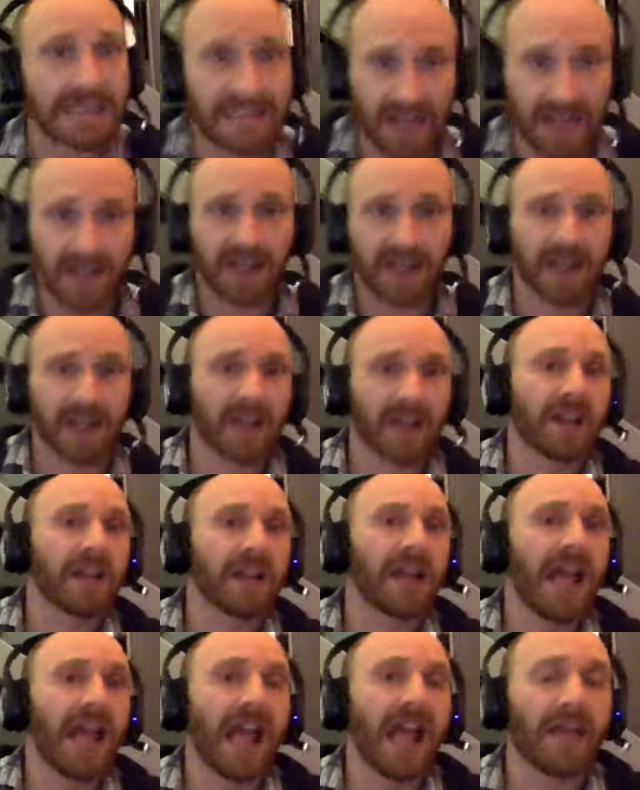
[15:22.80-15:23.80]
data
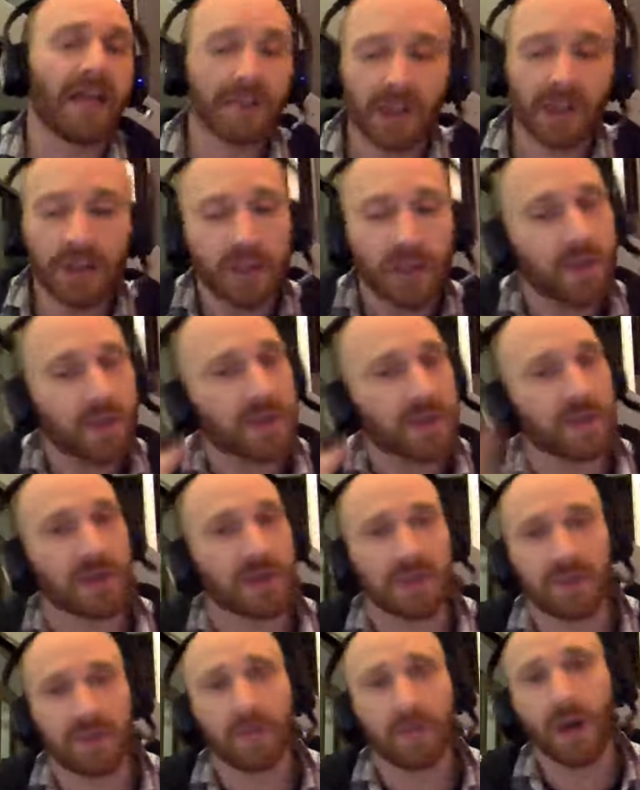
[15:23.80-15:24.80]
and then use a
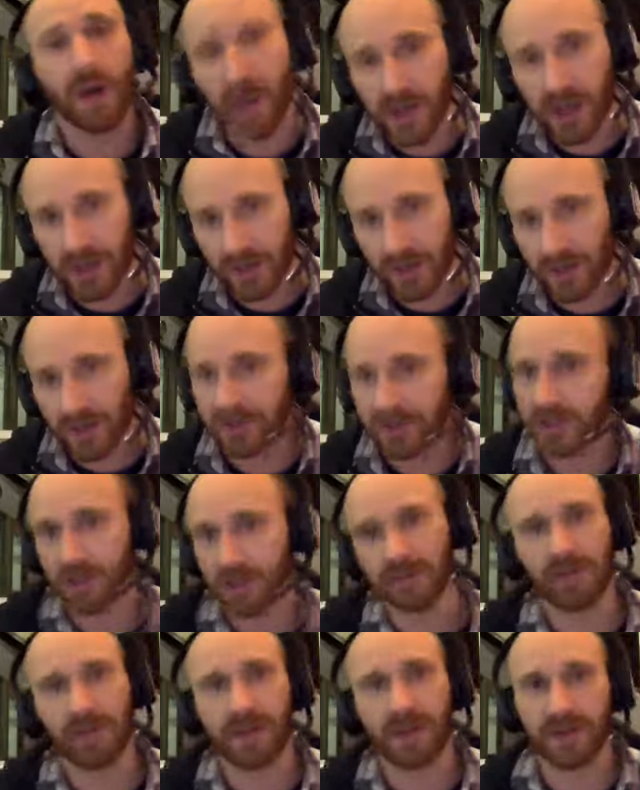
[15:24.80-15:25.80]
bunch of partials to
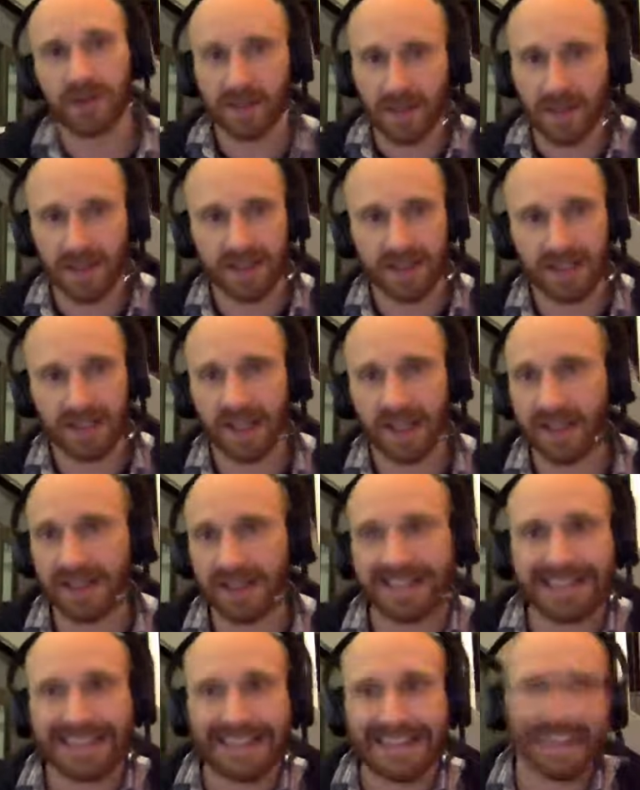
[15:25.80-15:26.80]
render that
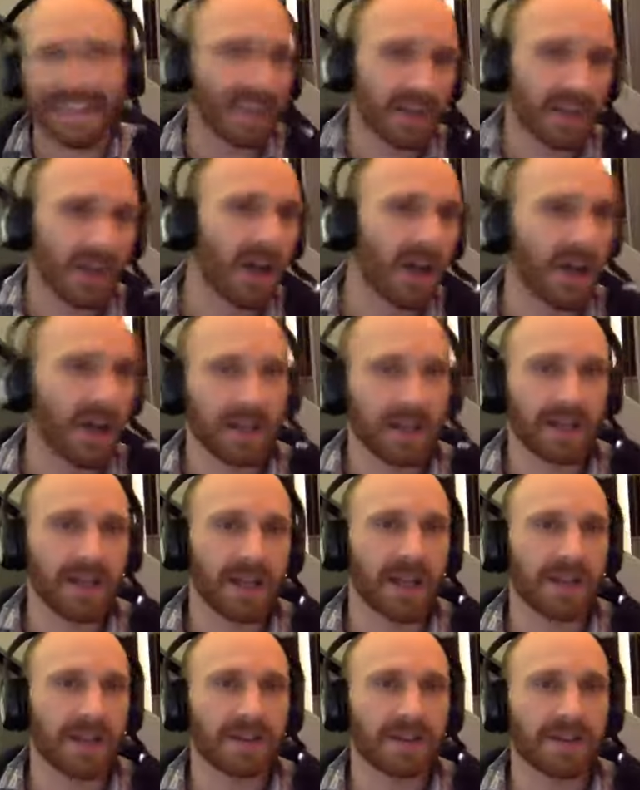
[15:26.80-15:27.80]
data in
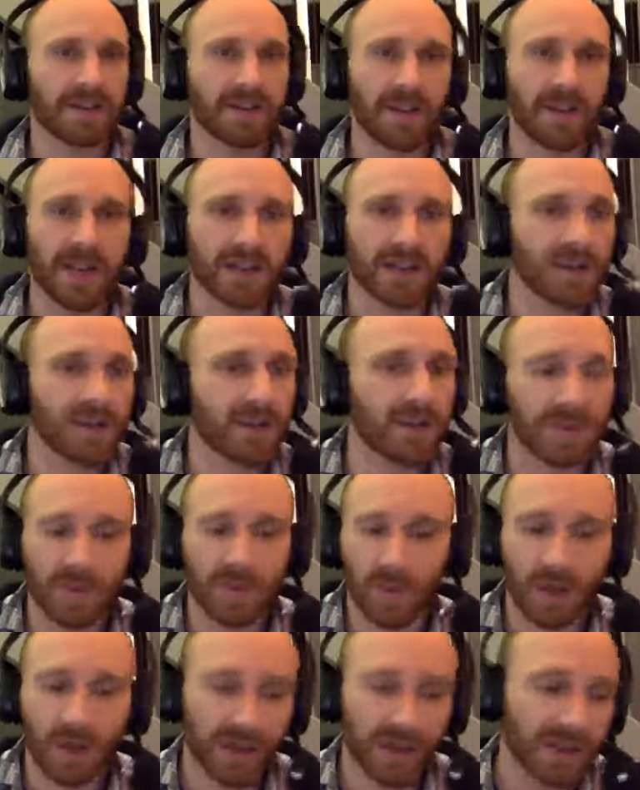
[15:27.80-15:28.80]
context. Okay, so this
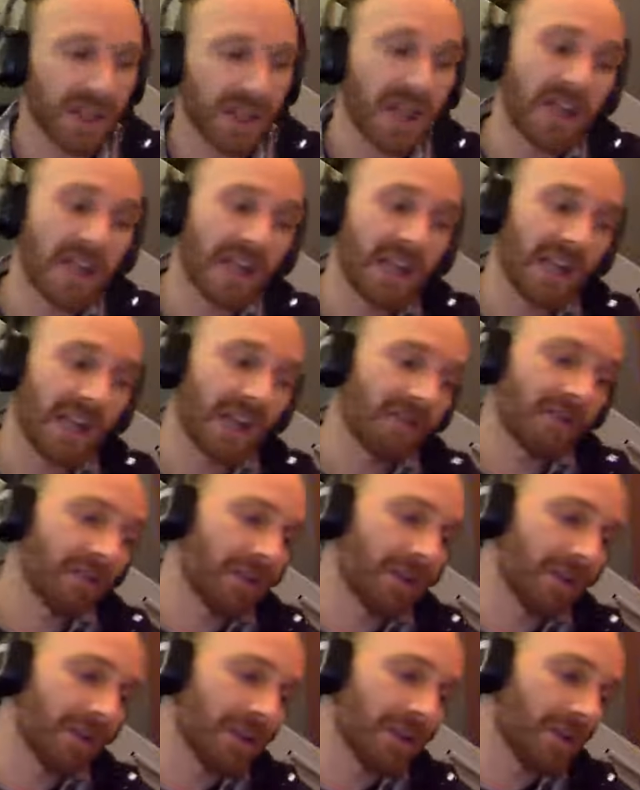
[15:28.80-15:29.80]
works if
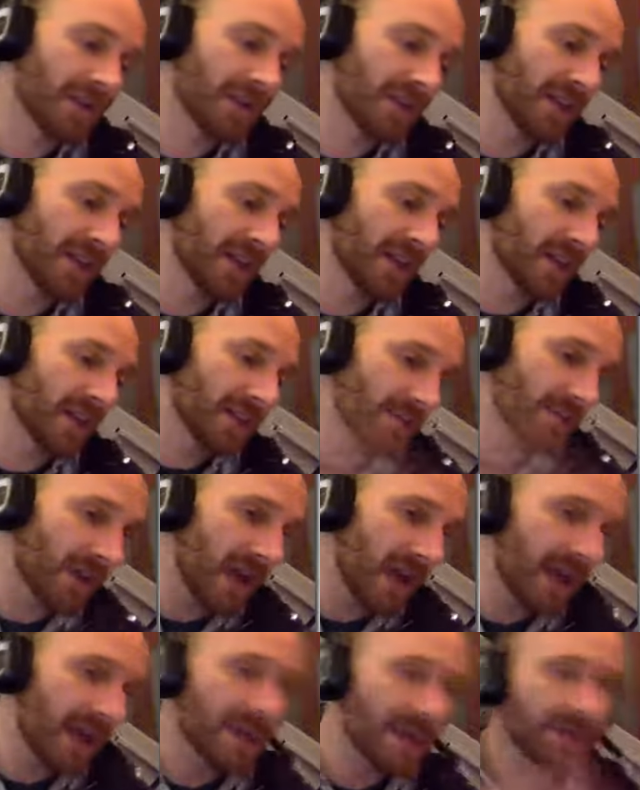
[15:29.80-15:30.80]
you're using
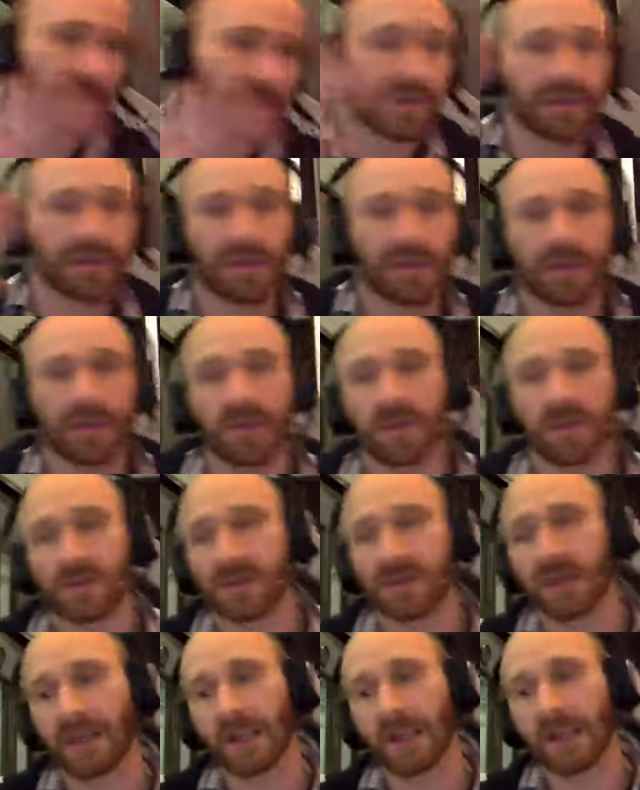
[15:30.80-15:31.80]
Express or you're
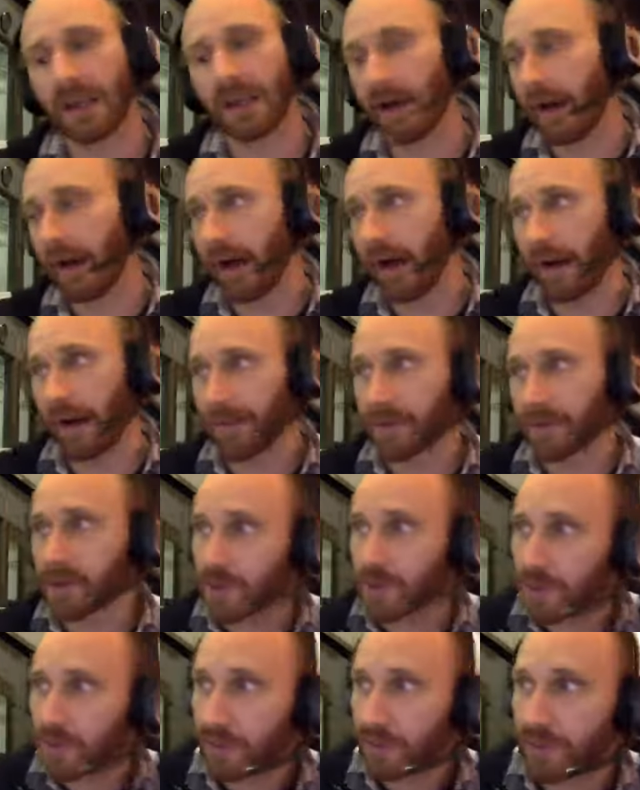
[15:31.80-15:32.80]
using
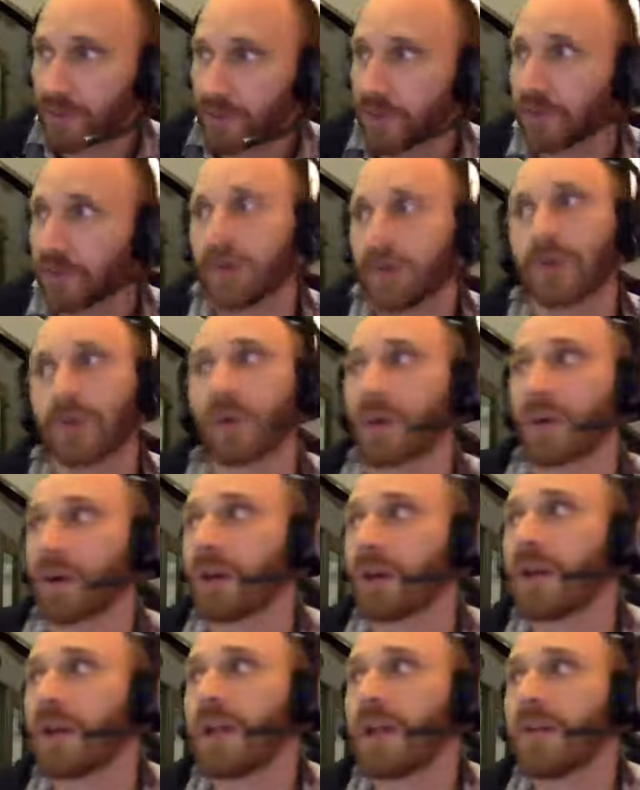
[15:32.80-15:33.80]
Drupal,
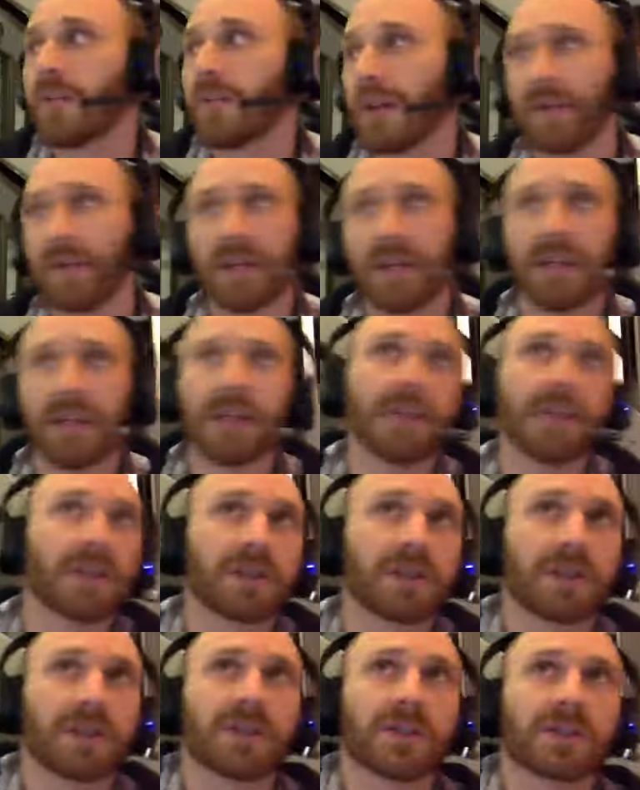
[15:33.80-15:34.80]
or maybe
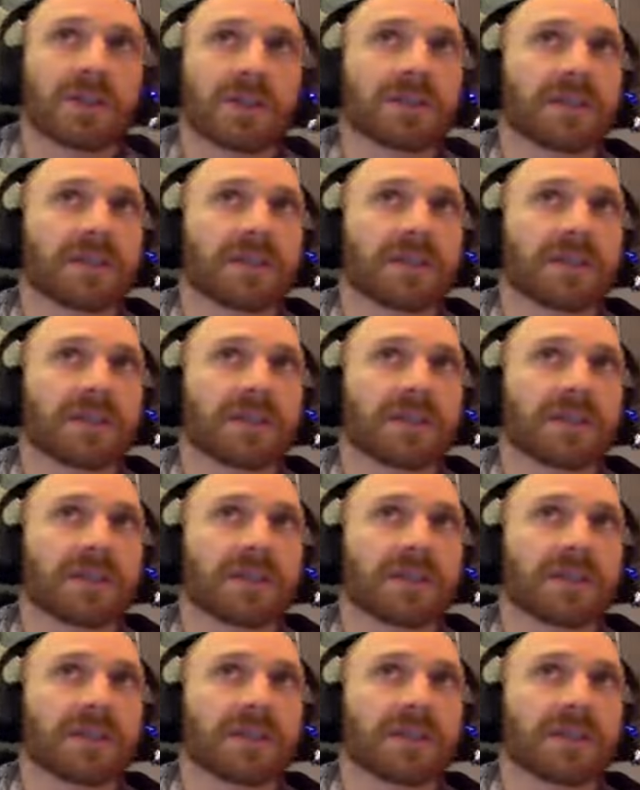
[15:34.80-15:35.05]
you're using